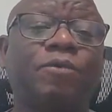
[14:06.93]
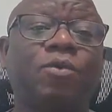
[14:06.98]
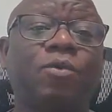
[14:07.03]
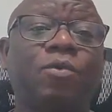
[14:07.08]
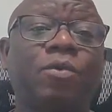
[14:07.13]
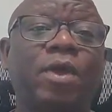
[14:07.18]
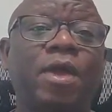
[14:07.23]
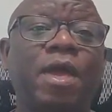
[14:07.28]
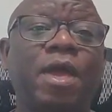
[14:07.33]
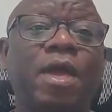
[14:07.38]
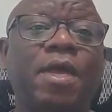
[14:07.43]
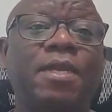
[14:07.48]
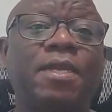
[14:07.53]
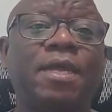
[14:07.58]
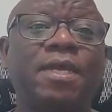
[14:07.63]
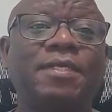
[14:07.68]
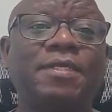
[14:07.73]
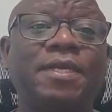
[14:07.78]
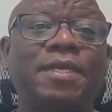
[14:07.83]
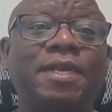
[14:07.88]
where
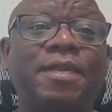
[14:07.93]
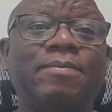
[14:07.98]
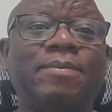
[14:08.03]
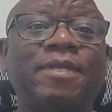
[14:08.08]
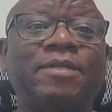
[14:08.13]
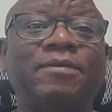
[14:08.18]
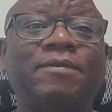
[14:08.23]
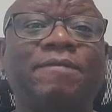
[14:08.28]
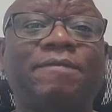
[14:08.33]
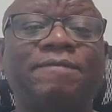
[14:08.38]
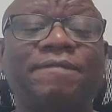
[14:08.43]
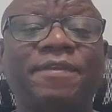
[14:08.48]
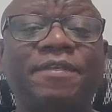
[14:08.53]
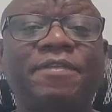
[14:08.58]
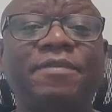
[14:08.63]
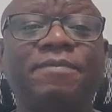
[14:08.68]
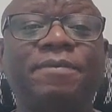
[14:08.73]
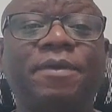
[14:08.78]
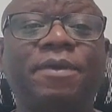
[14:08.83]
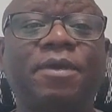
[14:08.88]
there's an element of
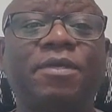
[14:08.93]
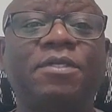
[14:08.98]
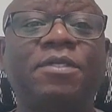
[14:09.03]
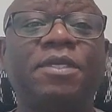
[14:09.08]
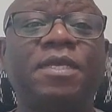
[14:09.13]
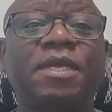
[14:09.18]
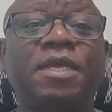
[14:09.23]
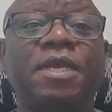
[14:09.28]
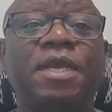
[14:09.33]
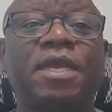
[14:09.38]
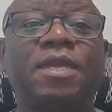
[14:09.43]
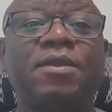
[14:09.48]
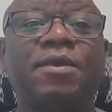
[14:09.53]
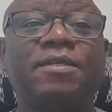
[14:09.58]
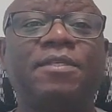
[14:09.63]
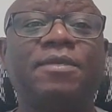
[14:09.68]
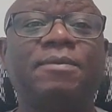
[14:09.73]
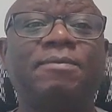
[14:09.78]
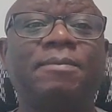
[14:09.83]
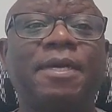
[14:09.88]
fees, because it
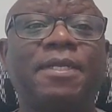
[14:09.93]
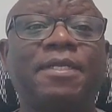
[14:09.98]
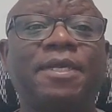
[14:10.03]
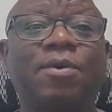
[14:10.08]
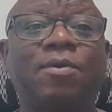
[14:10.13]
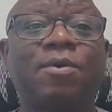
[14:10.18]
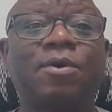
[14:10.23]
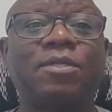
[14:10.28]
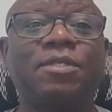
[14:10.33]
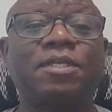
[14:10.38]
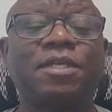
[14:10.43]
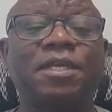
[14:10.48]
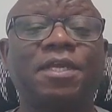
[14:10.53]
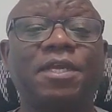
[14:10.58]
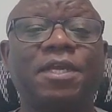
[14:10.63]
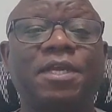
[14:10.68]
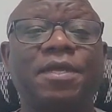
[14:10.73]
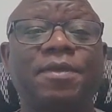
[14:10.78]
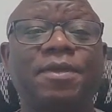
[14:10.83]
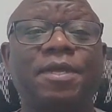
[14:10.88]
doesn't matter what
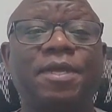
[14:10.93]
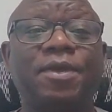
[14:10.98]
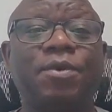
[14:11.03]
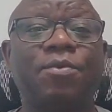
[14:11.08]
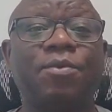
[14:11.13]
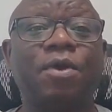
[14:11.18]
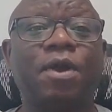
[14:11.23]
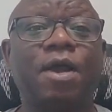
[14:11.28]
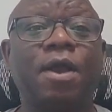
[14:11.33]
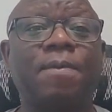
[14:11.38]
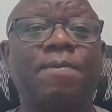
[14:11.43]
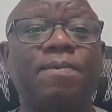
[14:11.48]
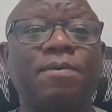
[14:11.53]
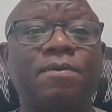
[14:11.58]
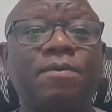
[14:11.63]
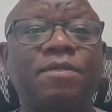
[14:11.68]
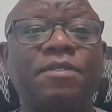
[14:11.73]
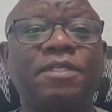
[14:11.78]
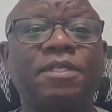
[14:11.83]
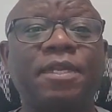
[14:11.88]
a worker
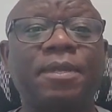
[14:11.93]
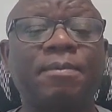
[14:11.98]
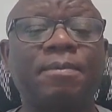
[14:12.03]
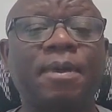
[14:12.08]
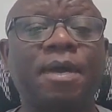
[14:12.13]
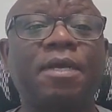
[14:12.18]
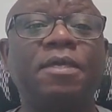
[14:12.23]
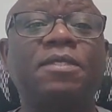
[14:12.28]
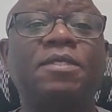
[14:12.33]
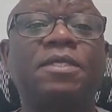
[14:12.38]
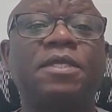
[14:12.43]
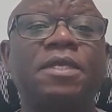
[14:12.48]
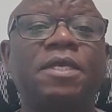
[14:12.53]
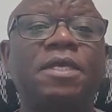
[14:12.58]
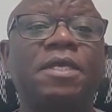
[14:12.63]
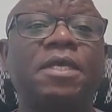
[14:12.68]
produces in a month,